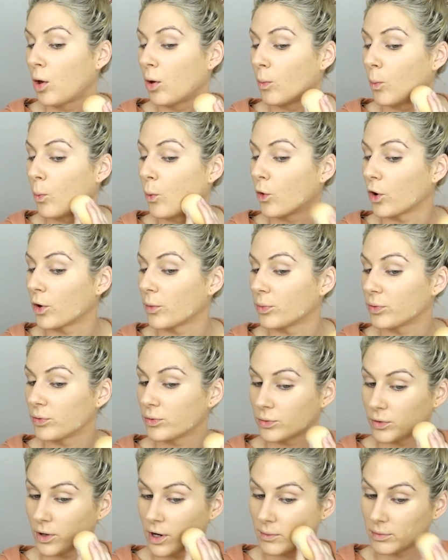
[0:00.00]
more
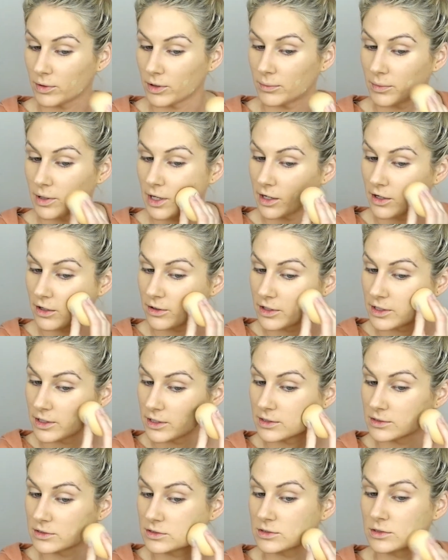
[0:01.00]
problem
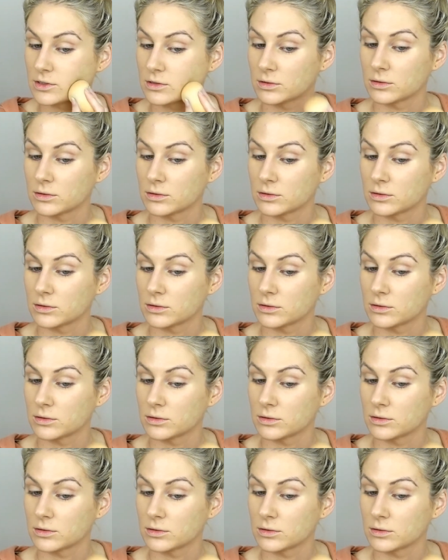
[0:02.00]
areas.